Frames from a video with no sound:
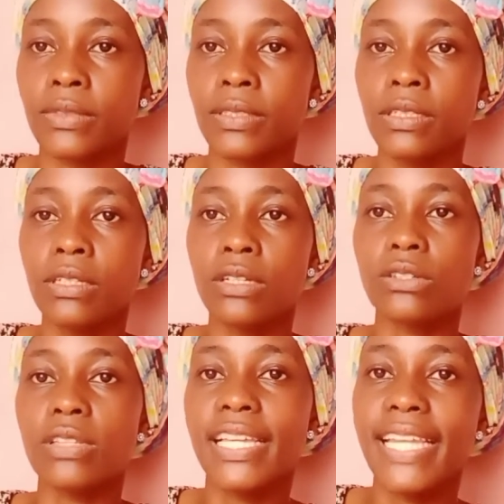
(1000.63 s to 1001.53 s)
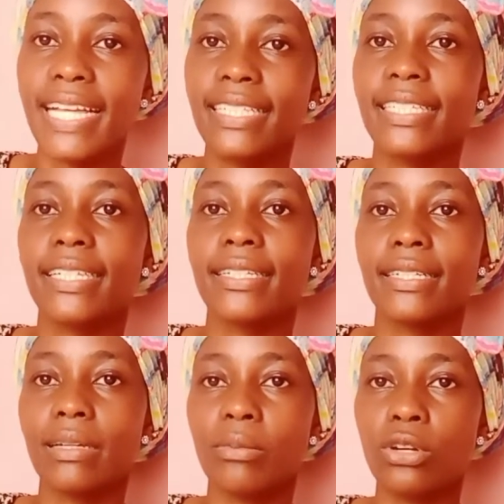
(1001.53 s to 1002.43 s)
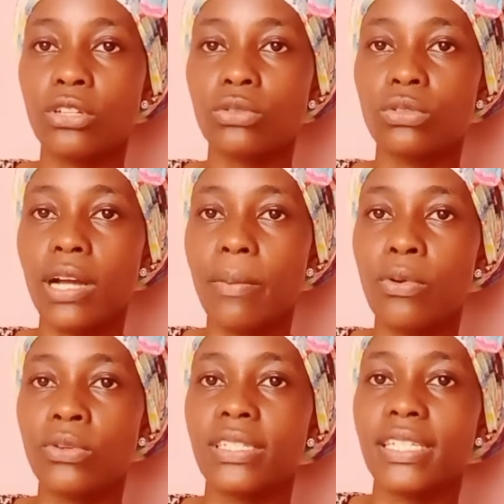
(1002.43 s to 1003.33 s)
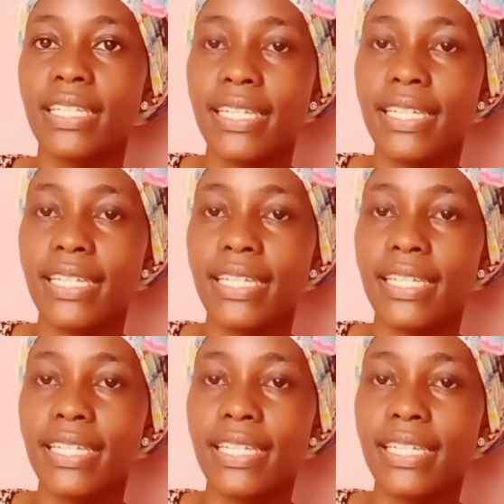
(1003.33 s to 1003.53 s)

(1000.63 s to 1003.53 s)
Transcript: So the next thing that I'm going to talk about is